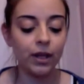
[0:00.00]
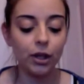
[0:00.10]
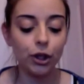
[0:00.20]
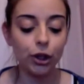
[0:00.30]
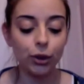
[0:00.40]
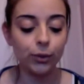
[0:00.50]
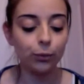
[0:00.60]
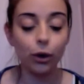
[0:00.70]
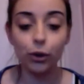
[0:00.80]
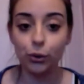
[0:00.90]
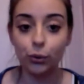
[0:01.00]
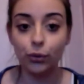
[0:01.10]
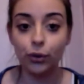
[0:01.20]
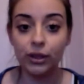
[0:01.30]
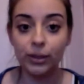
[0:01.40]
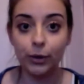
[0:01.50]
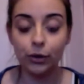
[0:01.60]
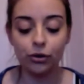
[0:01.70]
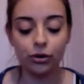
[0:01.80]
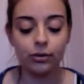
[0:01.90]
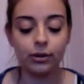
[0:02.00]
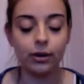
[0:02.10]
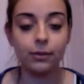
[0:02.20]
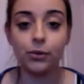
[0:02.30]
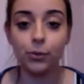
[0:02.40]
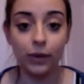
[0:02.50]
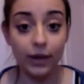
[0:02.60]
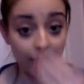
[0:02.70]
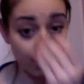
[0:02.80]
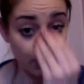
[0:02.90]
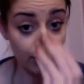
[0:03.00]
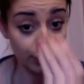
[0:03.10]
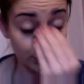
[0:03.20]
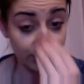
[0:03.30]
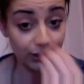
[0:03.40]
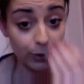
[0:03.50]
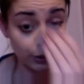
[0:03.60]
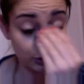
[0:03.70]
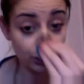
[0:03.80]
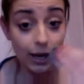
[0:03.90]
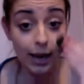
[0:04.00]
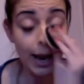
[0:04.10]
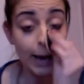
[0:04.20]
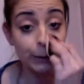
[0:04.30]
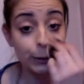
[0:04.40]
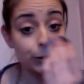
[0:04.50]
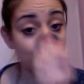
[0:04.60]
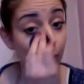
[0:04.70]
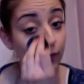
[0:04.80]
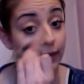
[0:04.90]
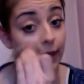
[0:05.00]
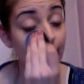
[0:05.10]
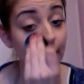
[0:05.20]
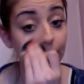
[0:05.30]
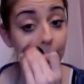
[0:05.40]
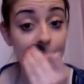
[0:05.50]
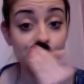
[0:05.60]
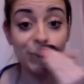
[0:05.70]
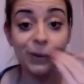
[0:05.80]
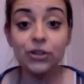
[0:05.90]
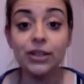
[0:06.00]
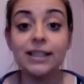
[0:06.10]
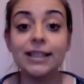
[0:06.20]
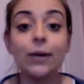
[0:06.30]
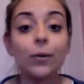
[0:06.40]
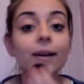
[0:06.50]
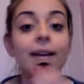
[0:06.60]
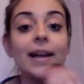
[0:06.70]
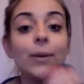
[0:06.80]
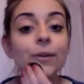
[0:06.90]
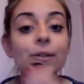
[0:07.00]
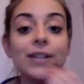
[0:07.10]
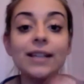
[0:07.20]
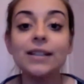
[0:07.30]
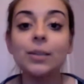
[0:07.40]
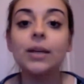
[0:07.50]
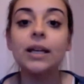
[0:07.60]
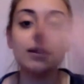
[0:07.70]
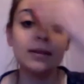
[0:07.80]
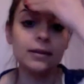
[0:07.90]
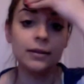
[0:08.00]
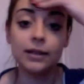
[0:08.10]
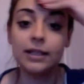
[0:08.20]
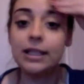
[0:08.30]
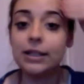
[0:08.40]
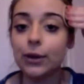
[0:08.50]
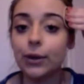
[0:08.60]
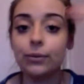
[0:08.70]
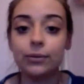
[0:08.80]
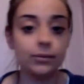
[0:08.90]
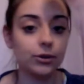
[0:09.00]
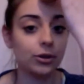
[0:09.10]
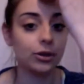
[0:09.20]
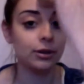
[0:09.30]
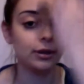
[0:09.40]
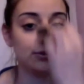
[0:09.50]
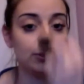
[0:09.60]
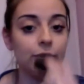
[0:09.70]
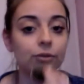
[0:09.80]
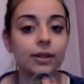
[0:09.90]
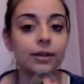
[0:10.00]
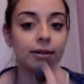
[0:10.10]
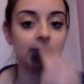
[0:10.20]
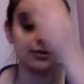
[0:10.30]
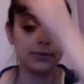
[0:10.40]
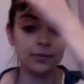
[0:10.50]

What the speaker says: You can use a brush or the sponge that comes with it. I quite like using the sponge. And you're going to go over the areas which tend to get oily, which tends to be the T-zone, so just literally this.